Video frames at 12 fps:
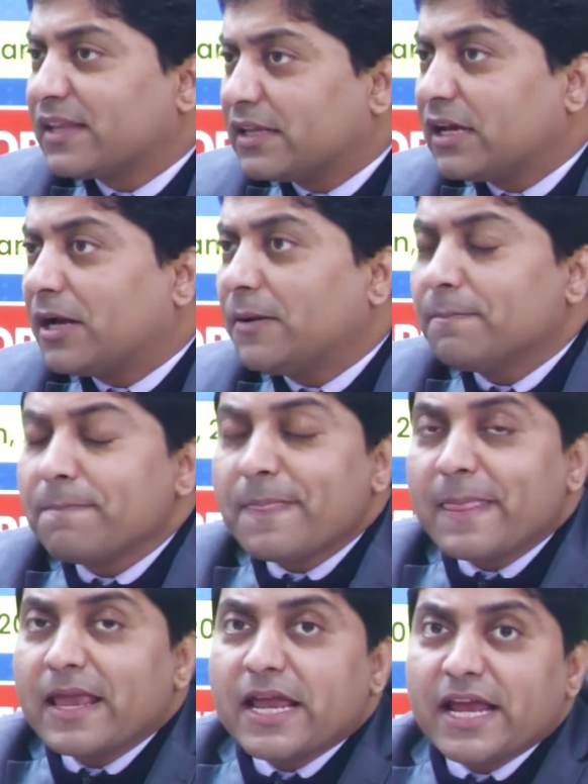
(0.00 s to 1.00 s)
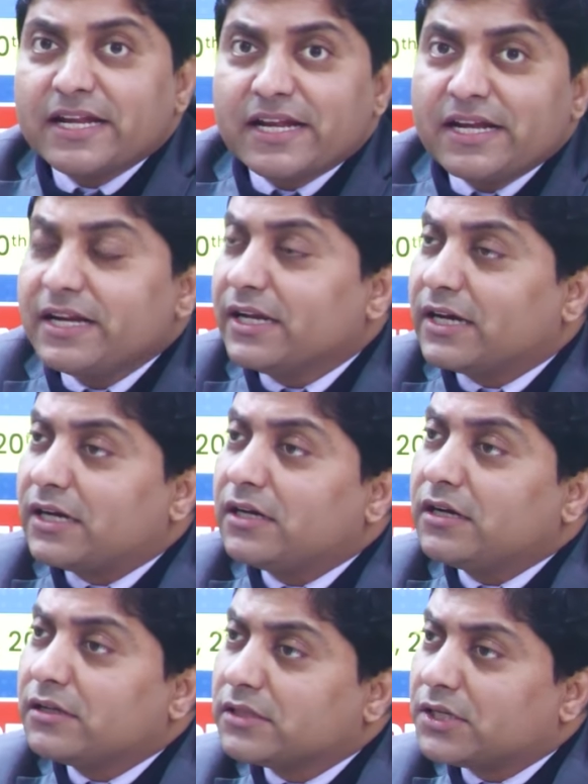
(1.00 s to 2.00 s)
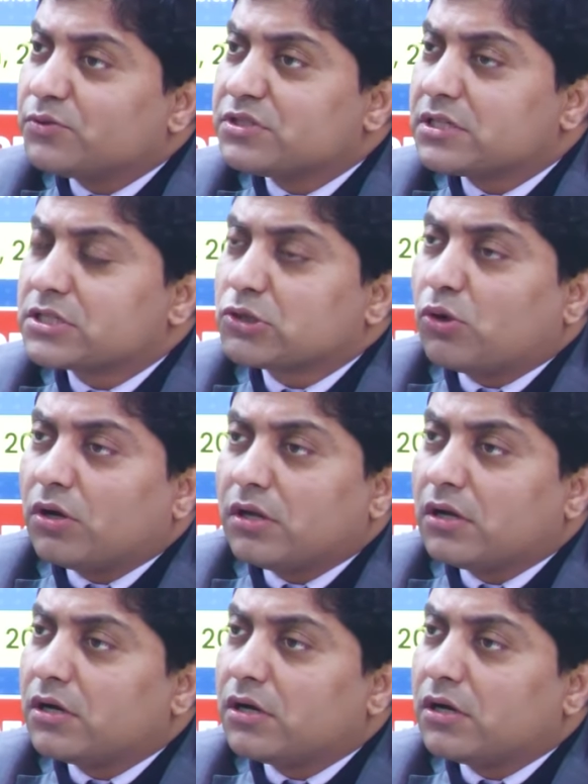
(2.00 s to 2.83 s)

Yeah. In India, there was a scholar,